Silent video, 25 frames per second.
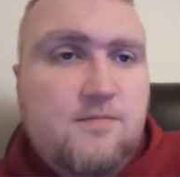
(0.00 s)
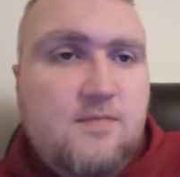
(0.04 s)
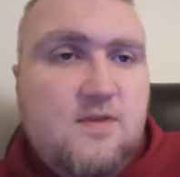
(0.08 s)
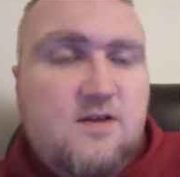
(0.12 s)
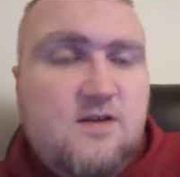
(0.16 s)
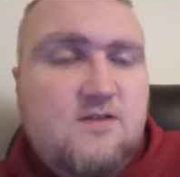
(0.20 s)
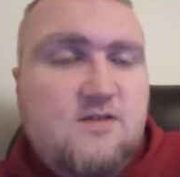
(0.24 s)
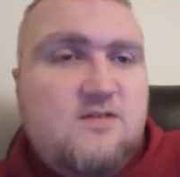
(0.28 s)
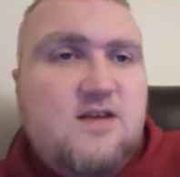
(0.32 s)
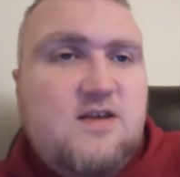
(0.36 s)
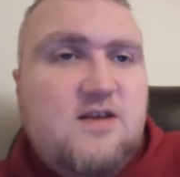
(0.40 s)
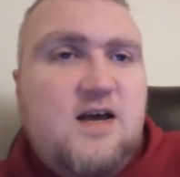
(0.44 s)

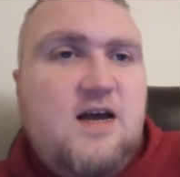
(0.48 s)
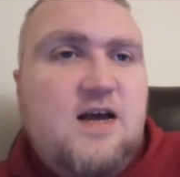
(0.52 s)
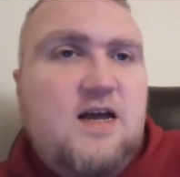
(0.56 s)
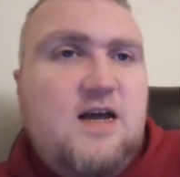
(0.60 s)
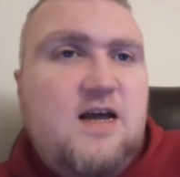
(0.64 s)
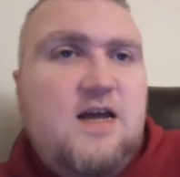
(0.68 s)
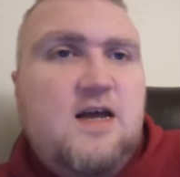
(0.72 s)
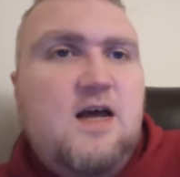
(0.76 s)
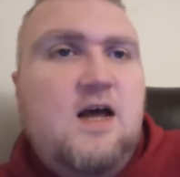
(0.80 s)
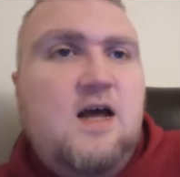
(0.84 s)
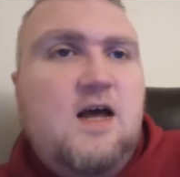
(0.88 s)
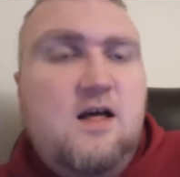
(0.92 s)
because
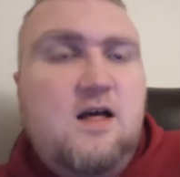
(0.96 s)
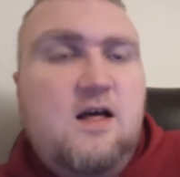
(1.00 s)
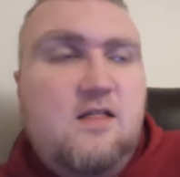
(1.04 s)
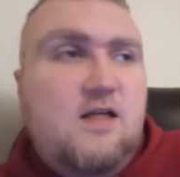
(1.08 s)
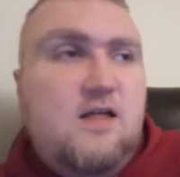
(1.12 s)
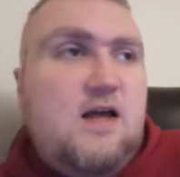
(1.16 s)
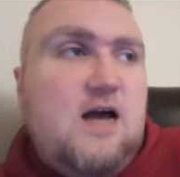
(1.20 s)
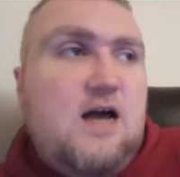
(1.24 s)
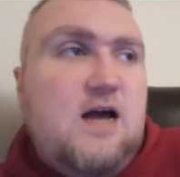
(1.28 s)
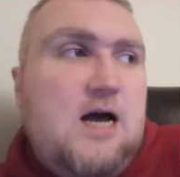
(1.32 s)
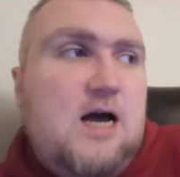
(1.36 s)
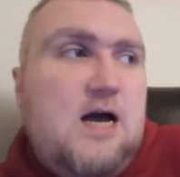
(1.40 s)
I
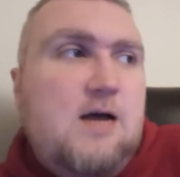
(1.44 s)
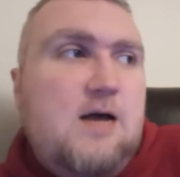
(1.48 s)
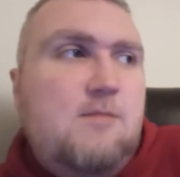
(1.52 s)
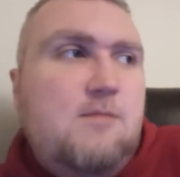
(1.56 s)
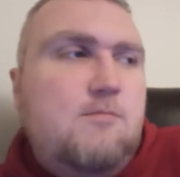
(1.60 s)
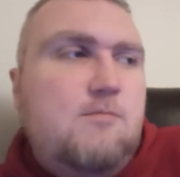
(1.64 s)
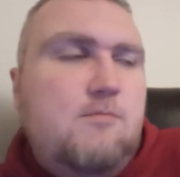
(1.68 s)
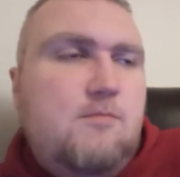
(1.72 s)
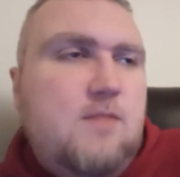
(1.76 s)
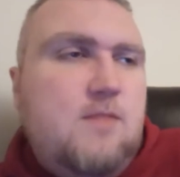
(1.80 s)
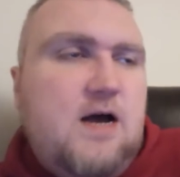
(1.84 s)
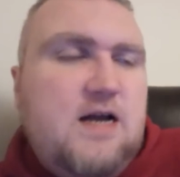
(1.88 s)
like
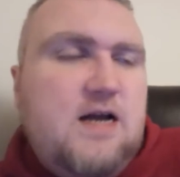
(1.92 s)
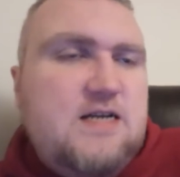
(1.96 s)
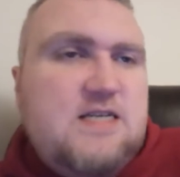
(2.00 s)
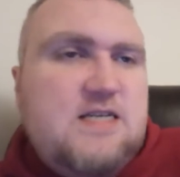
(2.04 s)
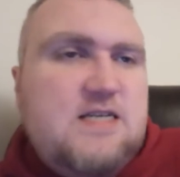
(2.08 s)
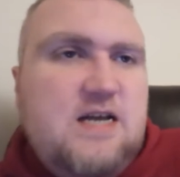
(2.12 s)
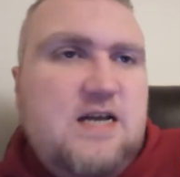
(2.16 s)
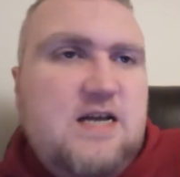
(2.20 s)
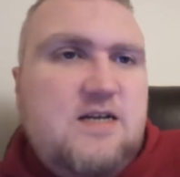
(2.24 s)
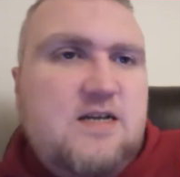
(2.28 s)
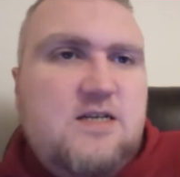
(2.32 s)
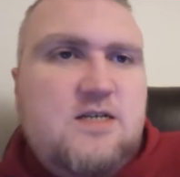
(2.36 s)
I'm I
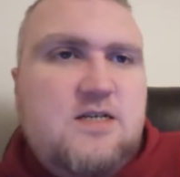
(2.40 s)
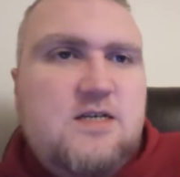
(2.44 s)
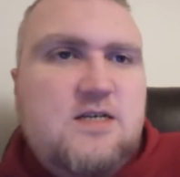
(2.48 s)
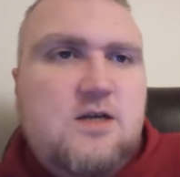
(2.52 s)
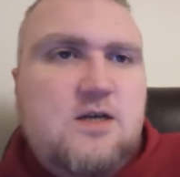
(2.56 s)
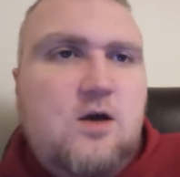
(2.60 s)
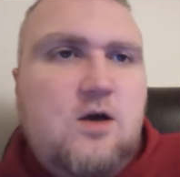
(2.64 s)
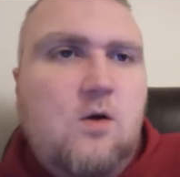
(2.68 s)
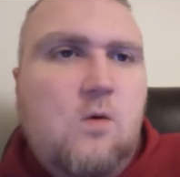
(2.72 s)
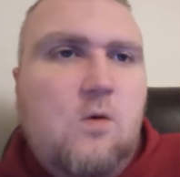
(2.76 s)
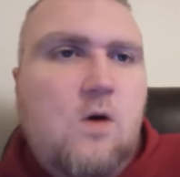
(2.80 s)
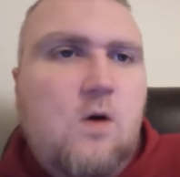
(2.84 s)
tend to
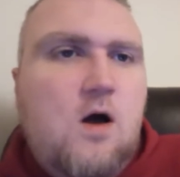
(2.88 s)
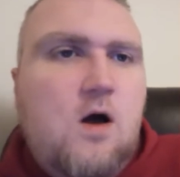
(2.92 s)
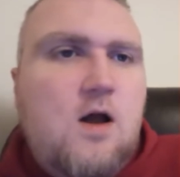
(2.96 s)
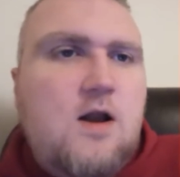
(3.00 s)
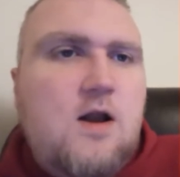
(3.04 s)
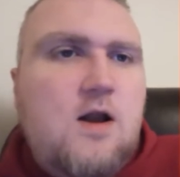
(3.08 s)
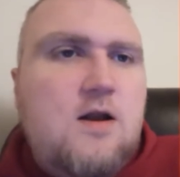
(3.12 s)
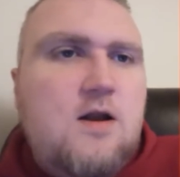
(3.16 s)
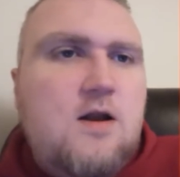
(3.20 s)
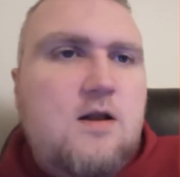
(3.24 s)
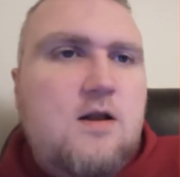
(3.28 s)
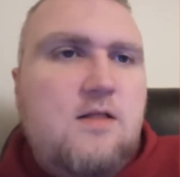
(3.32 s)
go on
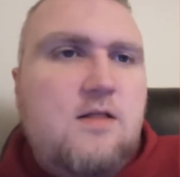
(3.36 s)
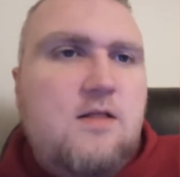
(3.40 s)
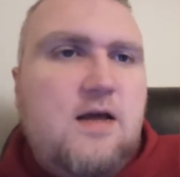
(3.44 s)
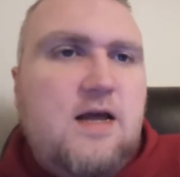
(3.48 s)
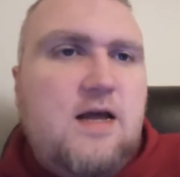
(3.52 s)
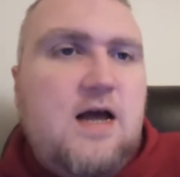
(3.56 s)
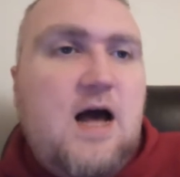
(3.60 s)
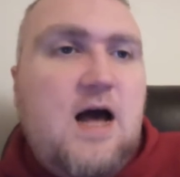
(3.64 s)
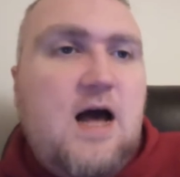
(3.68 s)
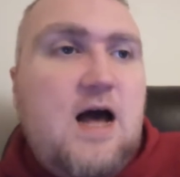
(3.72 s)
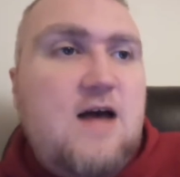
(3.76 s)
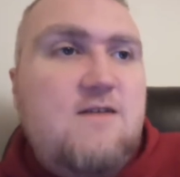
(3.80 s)
and
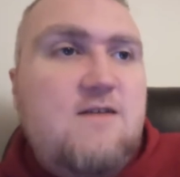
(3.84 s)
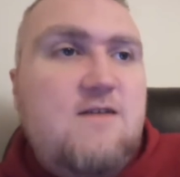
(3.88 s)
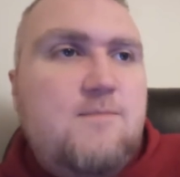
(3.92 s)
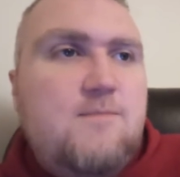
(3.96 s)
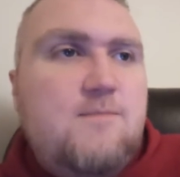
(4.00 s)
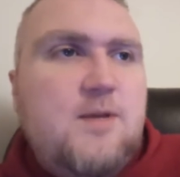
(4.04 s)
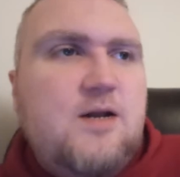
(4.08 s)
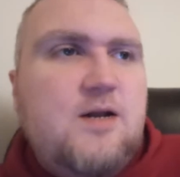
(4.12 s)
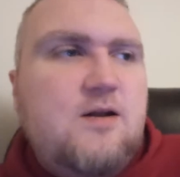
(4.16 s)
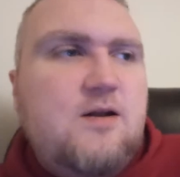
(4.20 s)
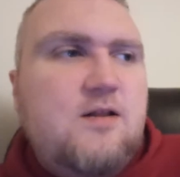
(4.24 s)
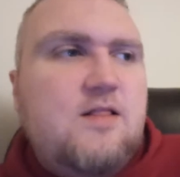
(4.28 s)
like I've
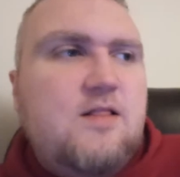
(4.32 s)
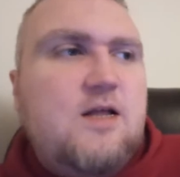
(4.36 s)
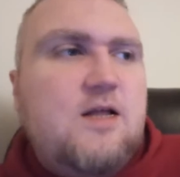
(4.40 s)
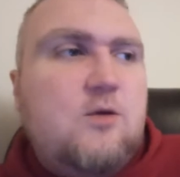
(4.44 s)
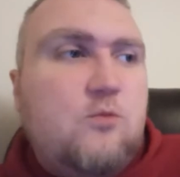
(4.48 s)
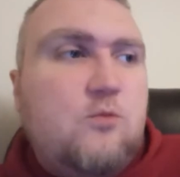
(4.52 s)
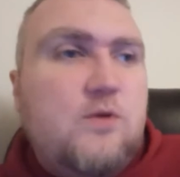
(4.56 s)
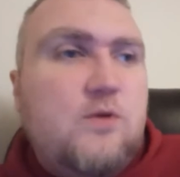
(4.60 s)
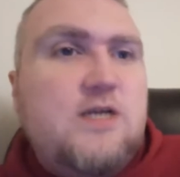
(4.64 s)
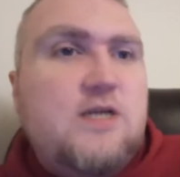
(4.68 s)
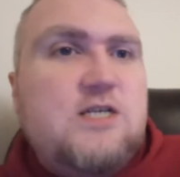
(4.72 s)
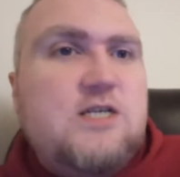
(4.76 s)
been
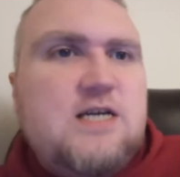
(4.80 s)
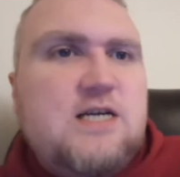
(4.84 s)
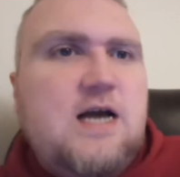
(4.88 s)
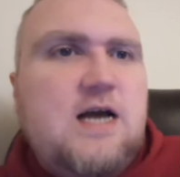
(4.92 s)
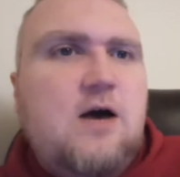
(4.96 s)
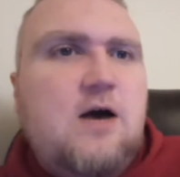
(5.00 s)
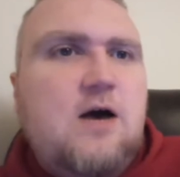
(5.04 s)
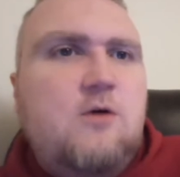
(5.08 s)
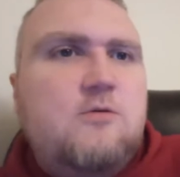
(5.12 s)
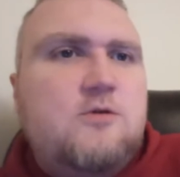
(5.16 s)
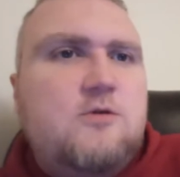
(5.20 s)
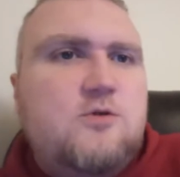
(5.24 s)
like reaching
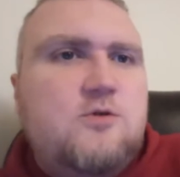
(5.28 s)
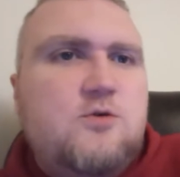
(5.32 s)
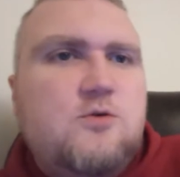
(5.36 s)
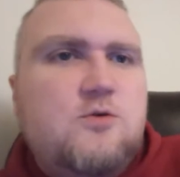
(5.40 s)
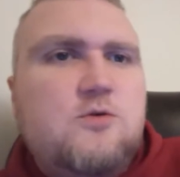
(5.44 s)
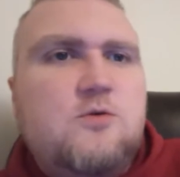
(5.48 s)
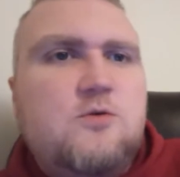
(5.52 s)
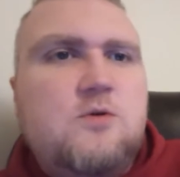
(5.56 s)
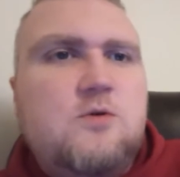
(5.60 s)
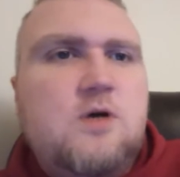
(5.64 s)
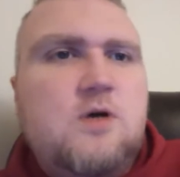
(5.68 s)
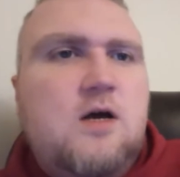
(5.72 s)
out
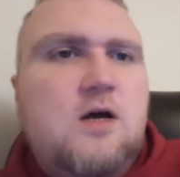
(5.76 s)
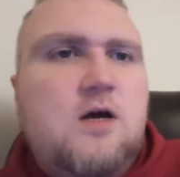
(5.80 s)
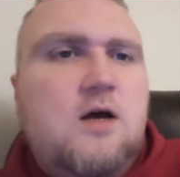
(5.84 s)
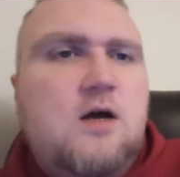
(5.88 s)
to